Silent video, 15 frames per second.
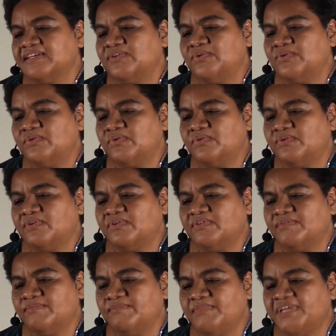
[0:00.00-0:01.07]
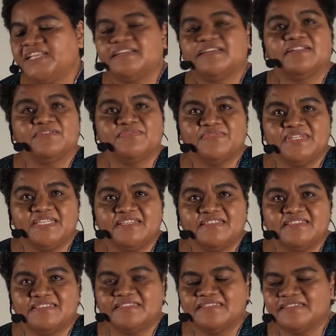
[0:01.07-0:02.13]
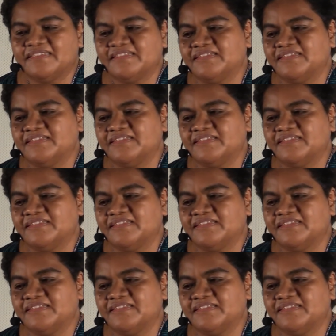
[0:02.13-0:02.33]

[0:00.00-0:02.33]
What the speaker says: or medical fees